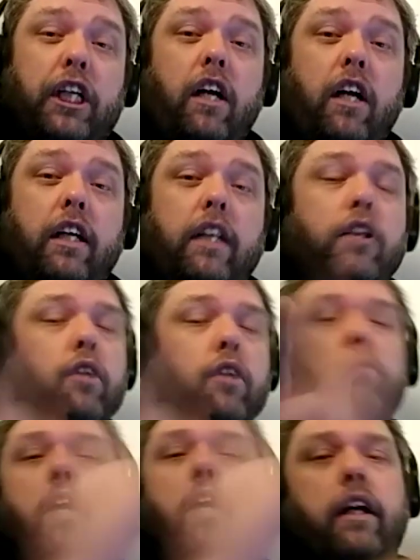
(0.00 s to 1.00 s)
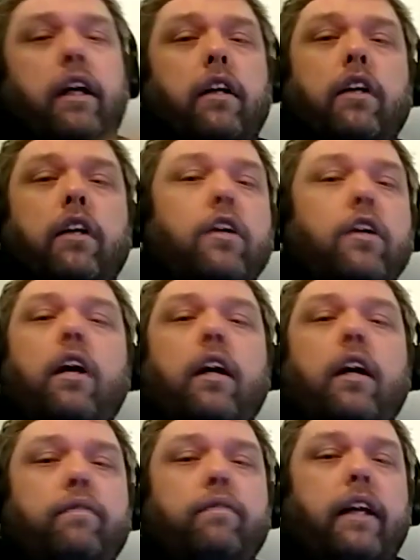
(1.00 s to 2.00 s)
on it, you're running. You're not gonna
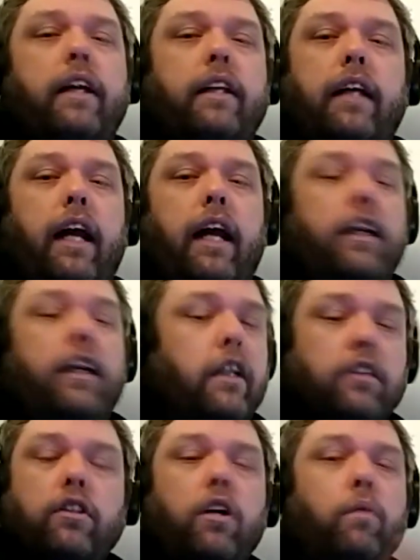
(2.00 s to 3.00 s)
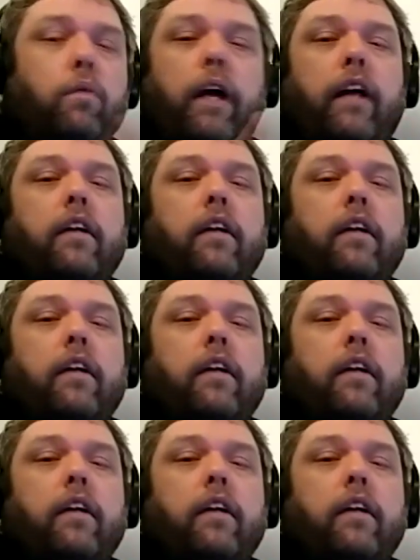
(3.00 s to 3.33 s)
fight the guy. There's no way.